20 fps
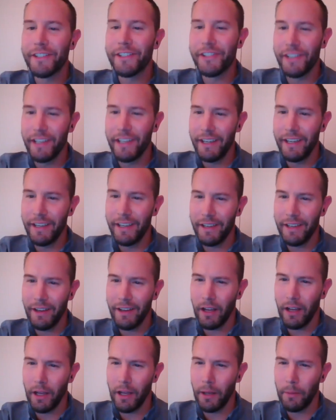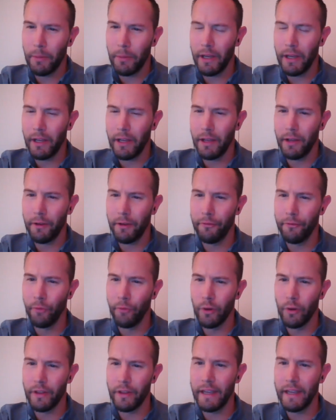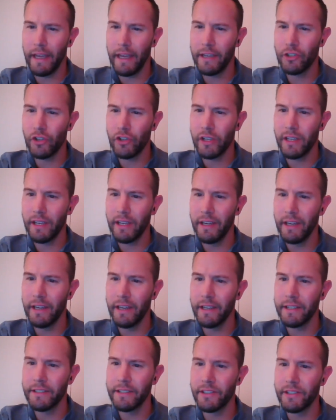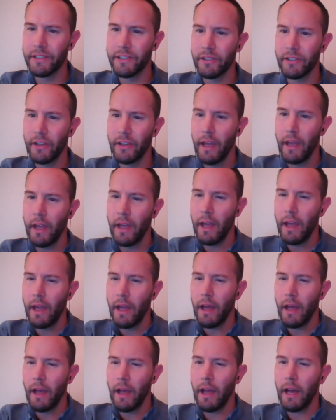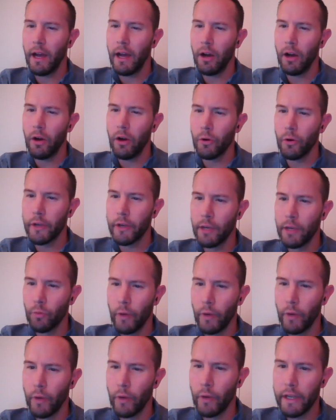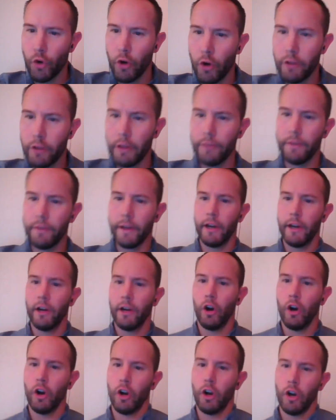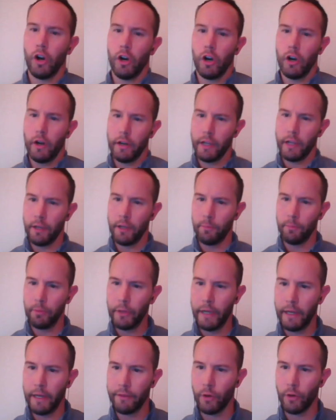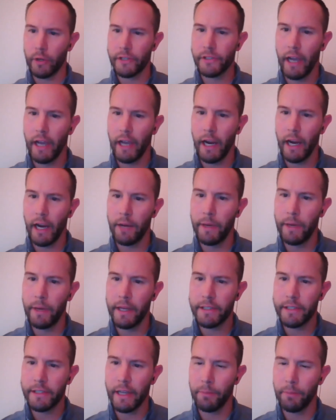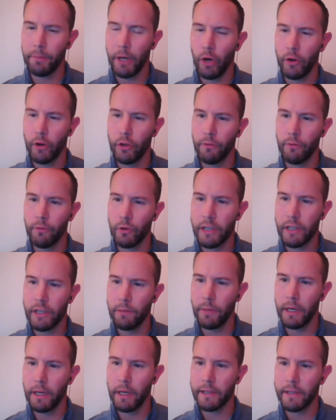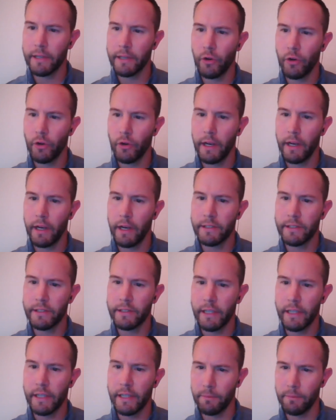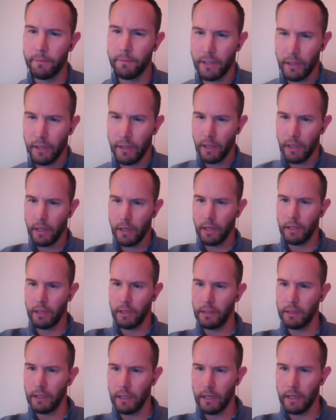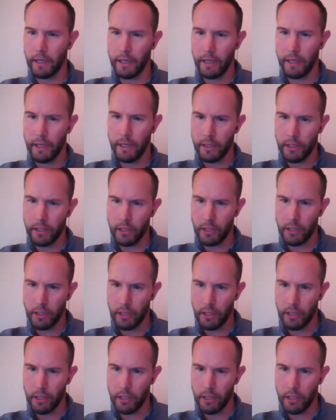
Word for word: I see um, for the KG kids, how can we ensure that they are completing their assignments? At the parent university meeting yesterday, it seemed like